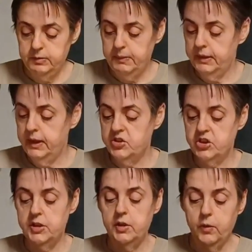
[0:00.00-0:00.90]
to My
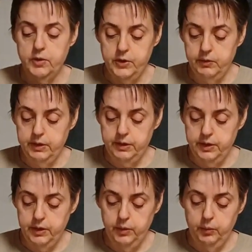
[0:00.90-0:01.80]
Kitchen, or you can
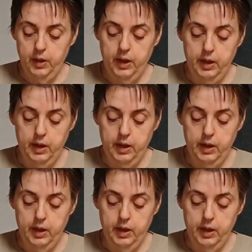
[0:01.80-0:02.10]
do